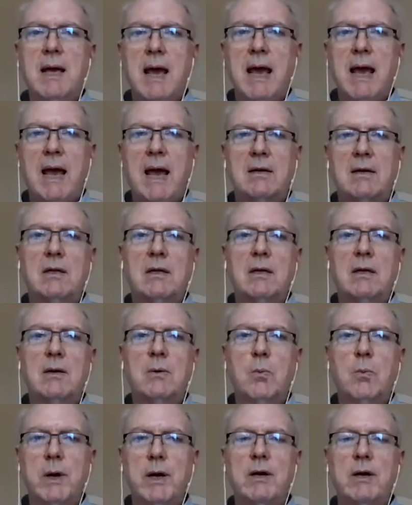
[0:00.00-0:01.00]

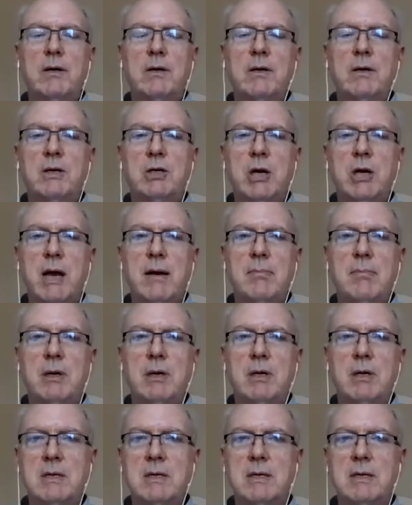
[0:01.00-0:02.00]
handler, Whitaker
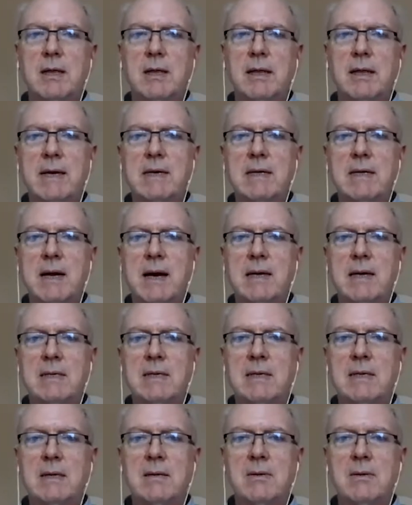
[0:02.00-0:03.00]
Chambers, in the late
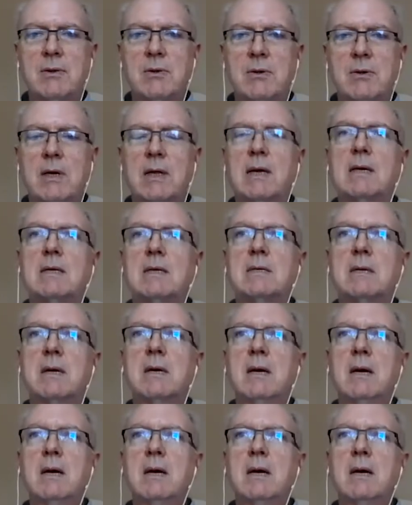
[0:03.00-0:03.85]
1930s.